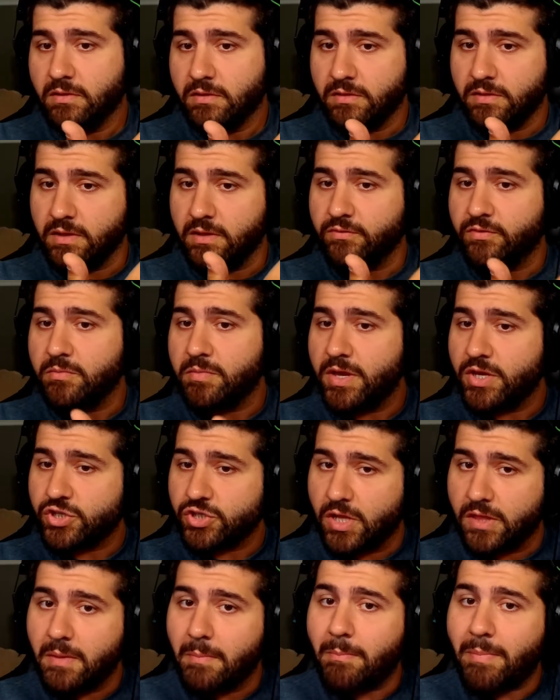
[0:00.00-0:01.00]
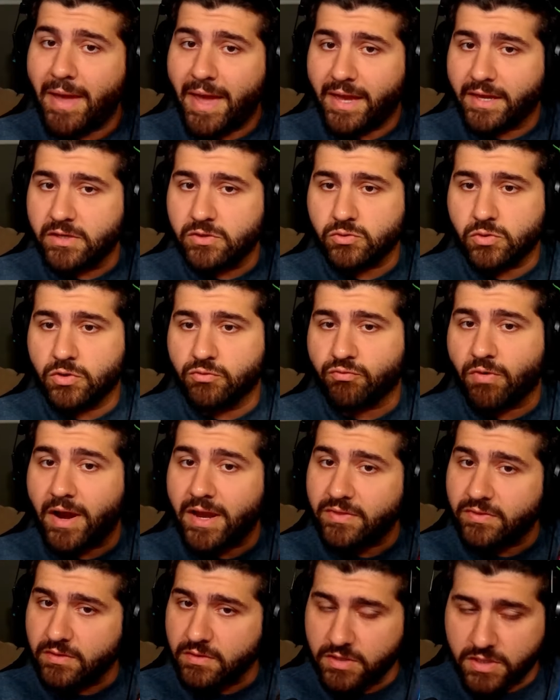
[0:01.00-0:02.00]
The information on the back is all
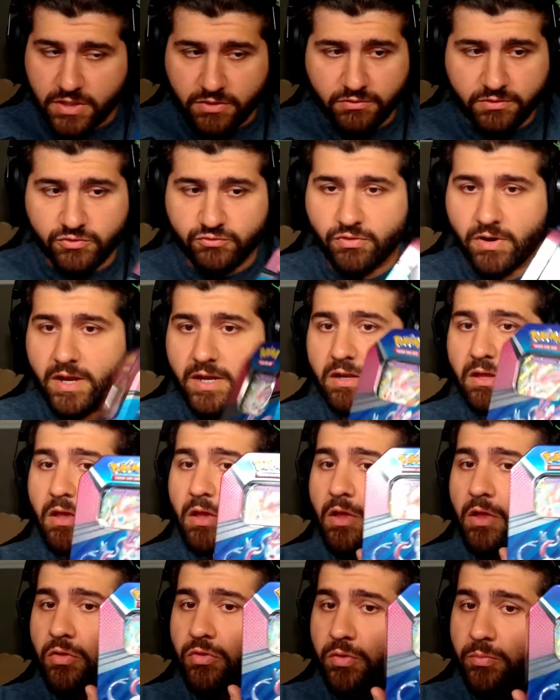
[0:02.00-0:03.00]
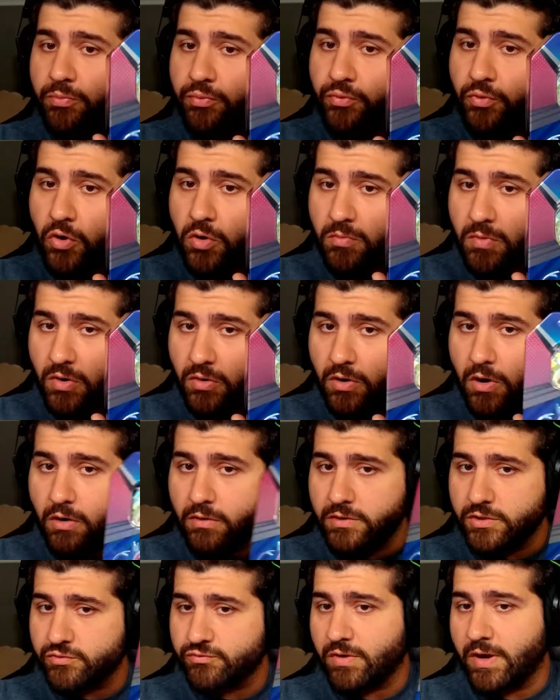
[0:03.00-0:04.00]
right. The year is right. The promo
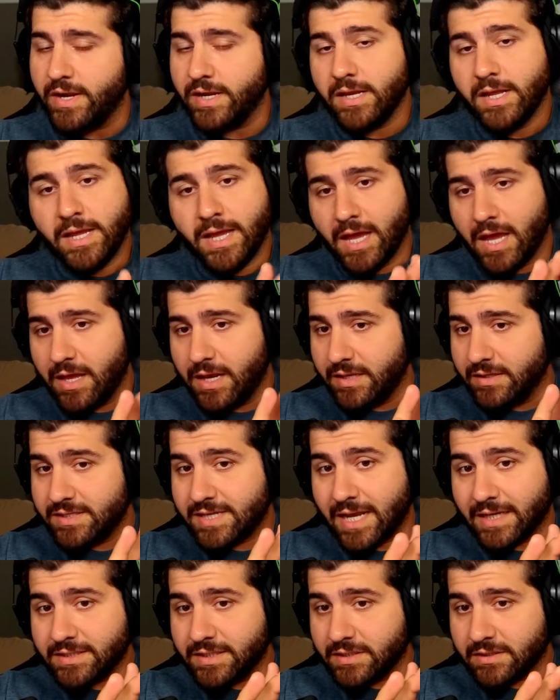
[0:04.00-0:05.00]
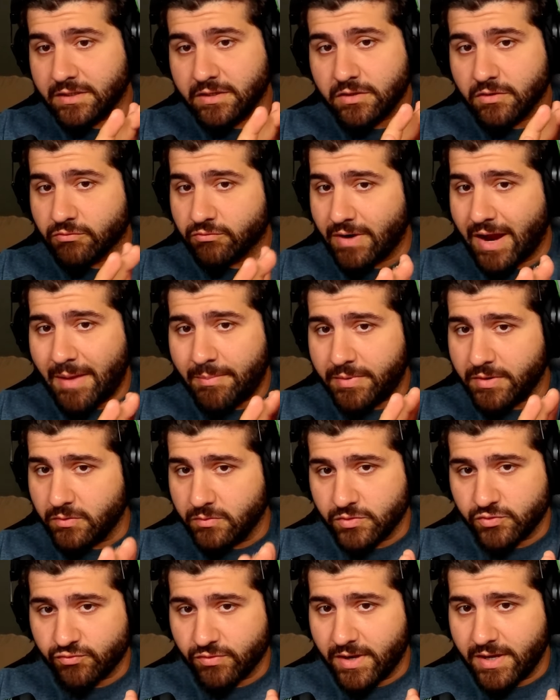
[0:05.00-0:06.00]
card is right. And technically the wrapping
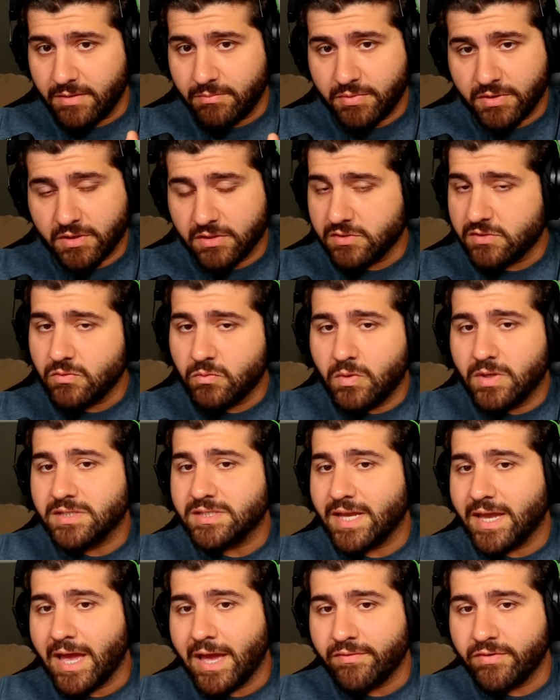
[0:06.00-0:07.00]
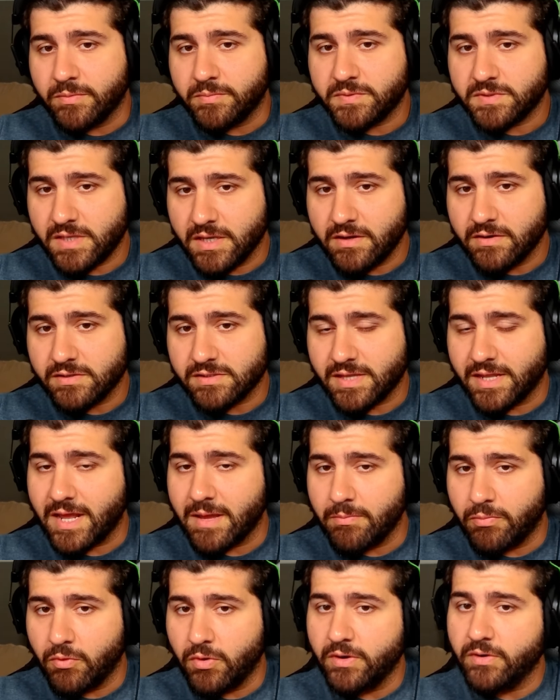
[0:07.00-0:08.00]
was right, because the ones I have upstairs that I
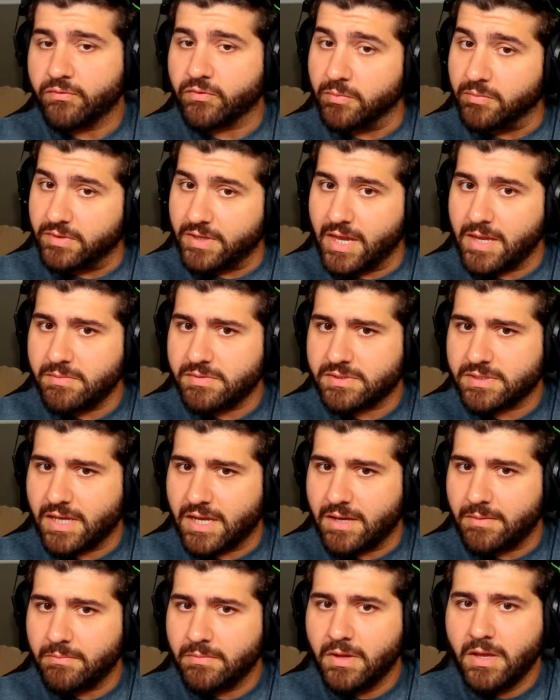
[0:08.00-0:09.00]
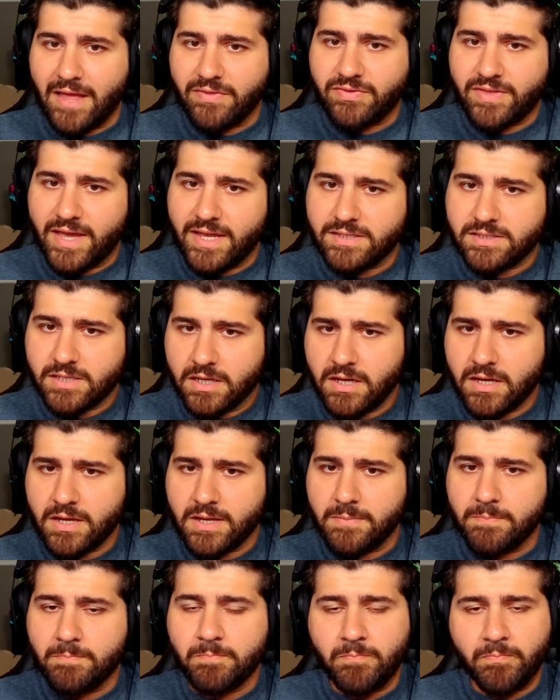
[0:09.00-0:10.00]
bought from GameStop at that
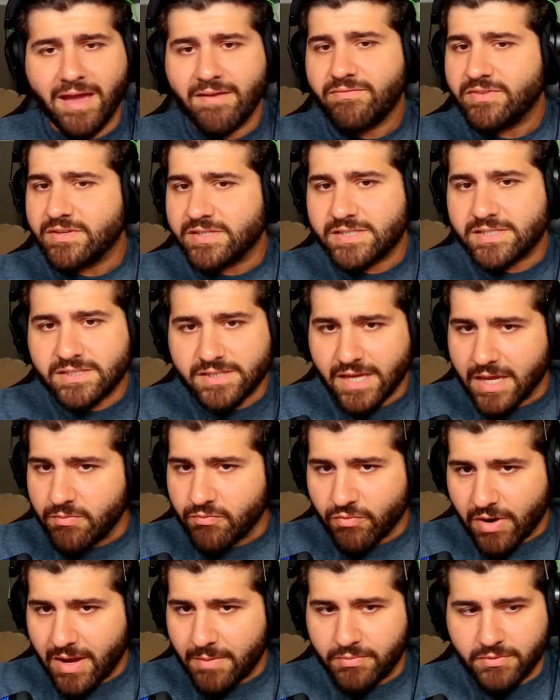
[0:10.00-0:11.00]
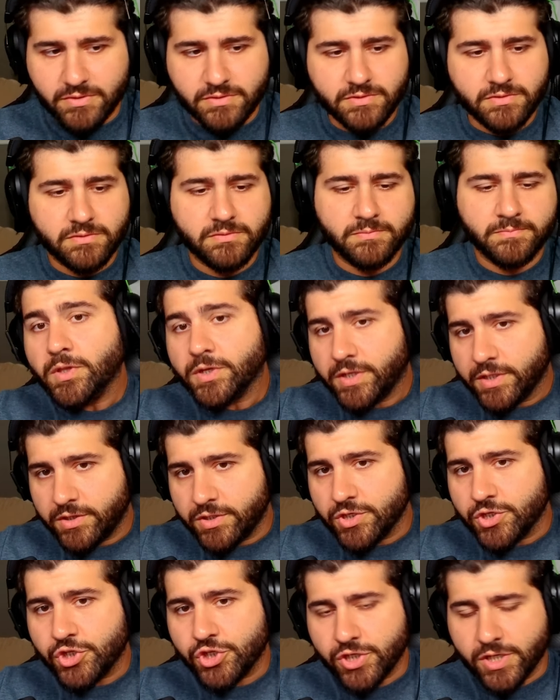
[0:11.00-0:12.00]
time have the same wrappers. But look at
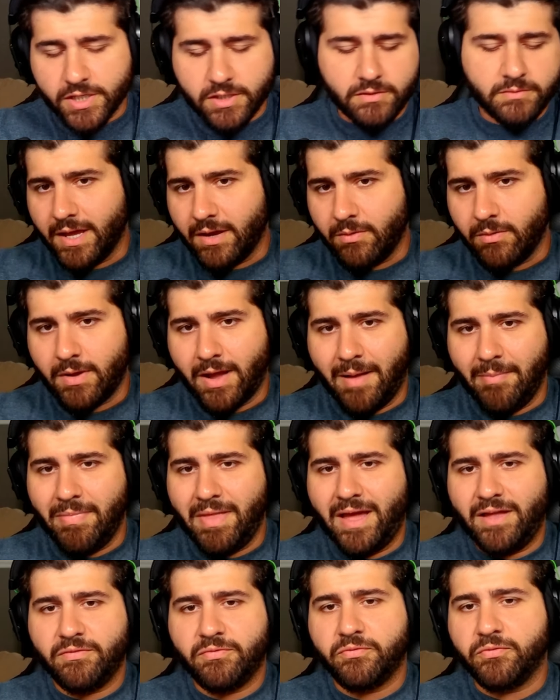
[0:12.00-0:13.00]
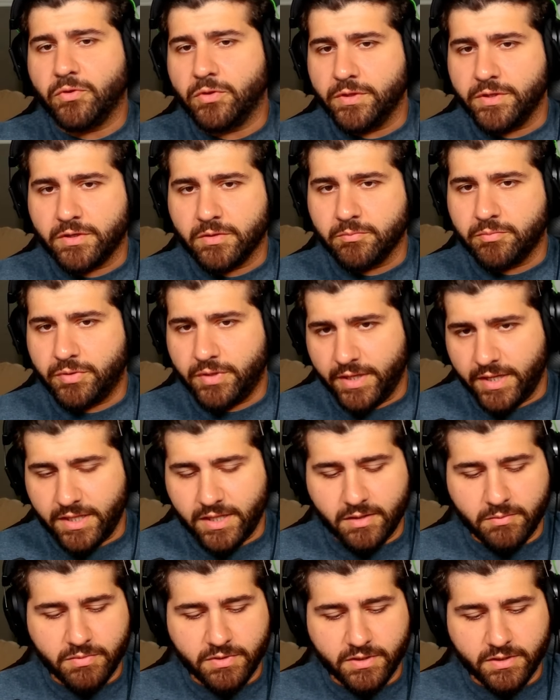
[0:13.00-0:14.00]
this shit. Now, I'm not fully
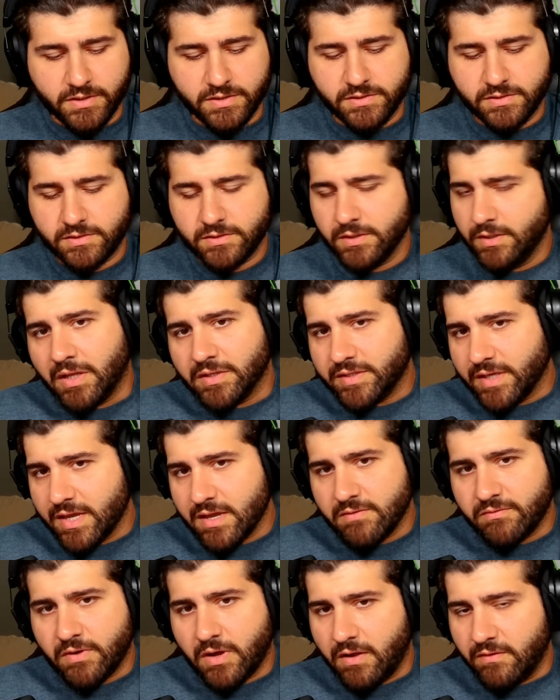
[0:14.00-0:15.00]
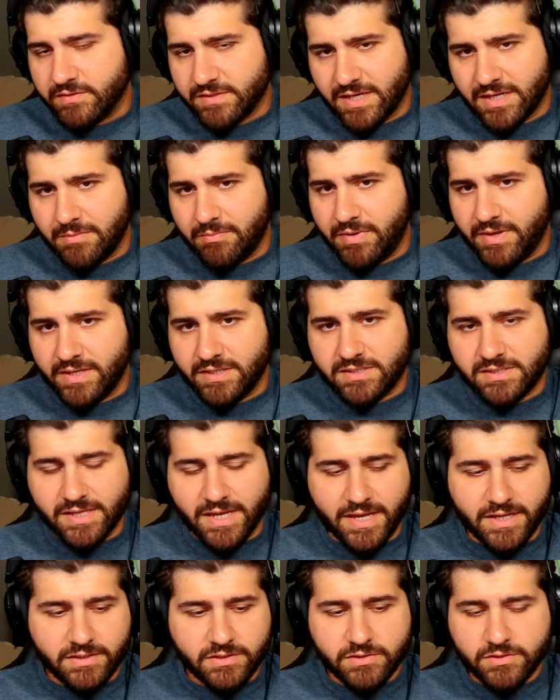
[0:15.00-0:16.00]
complaining because Day Evolve's not a bad
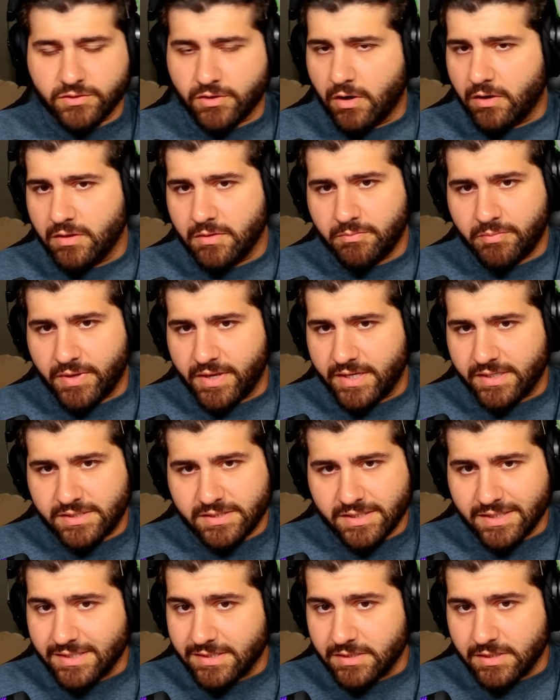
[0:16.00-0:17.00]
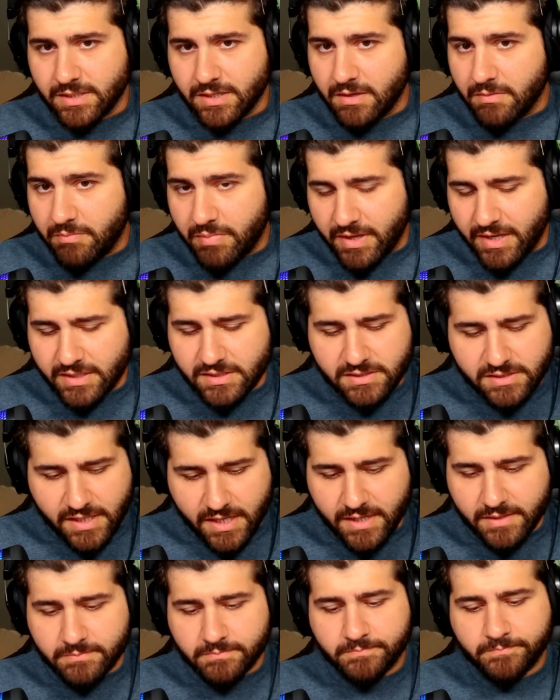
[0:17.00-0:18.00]
set. Scarlet Base isn't a bad
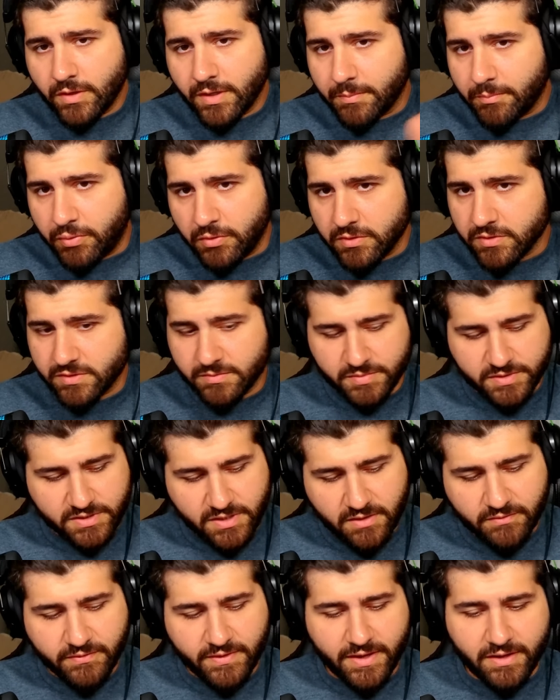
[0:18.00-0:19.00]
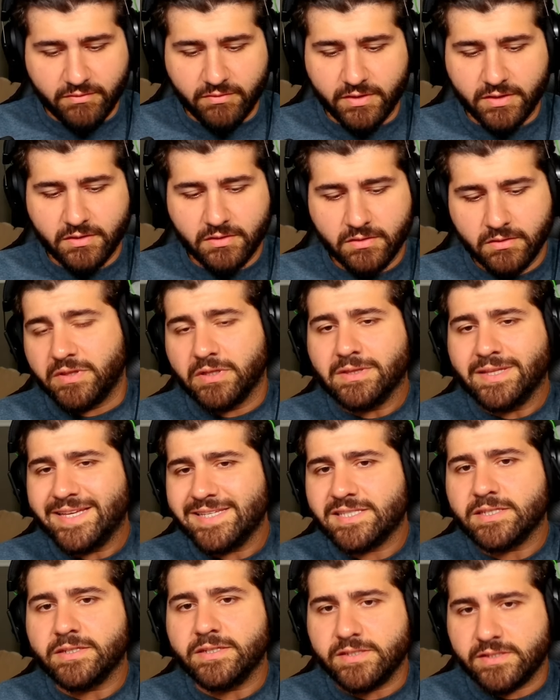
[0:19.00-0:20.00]
set. You can pull some stuff out of it. But the
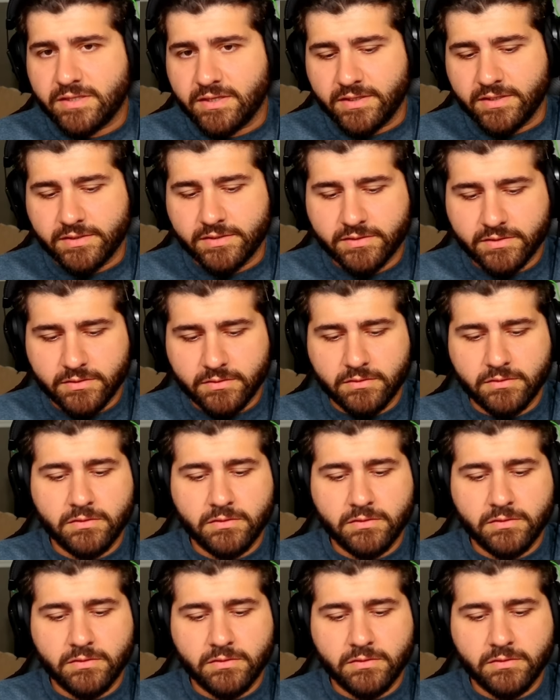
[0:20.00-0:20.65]
lesson is this.